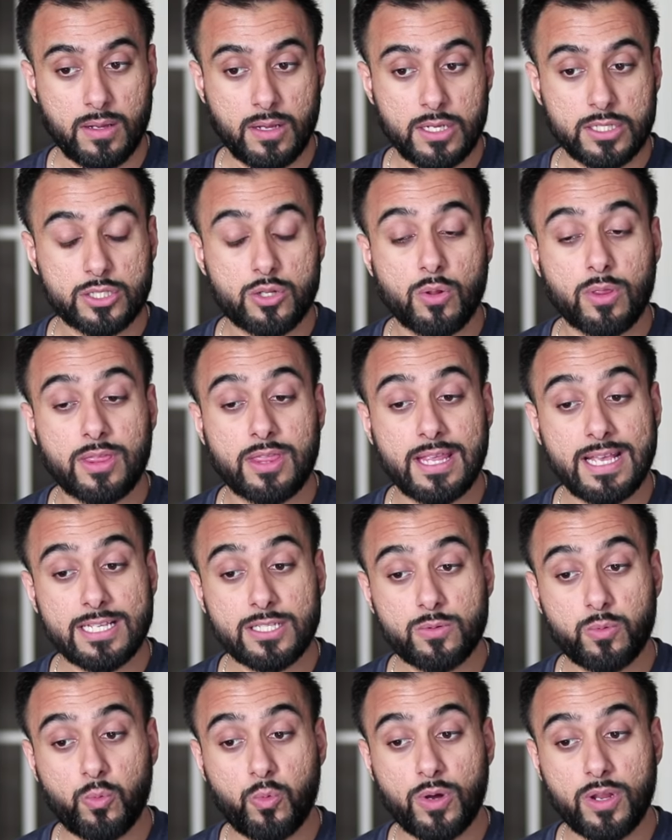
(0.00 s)
So
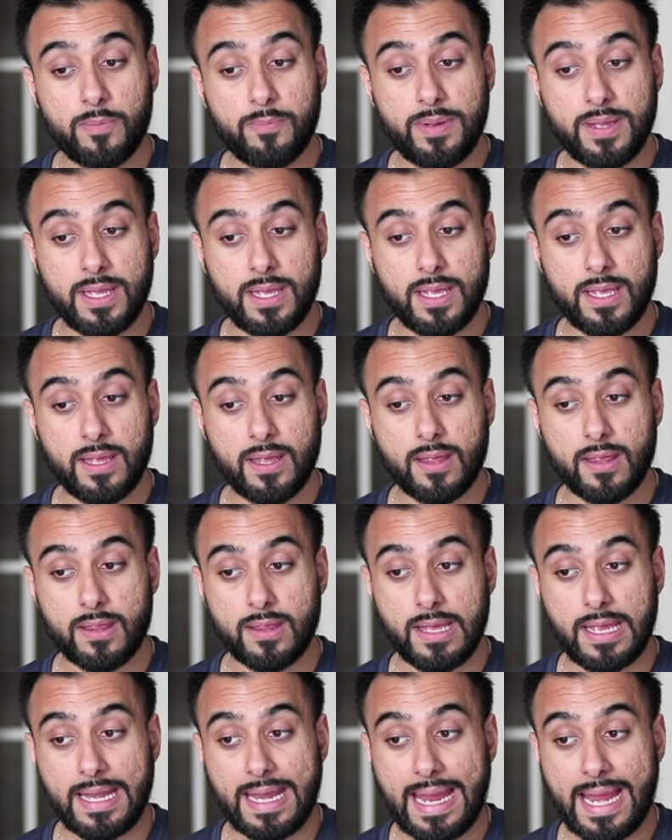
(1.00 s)
this would be
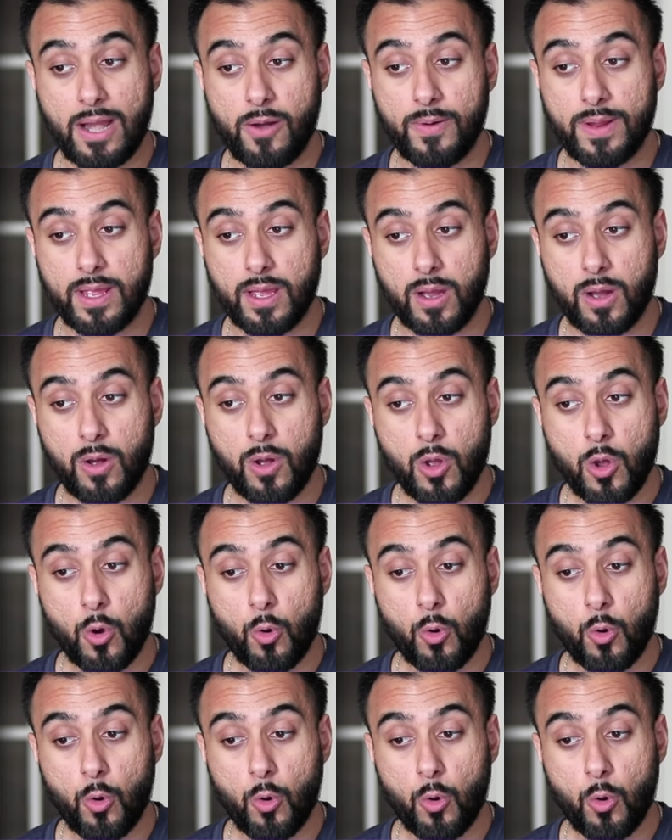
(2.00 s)
an area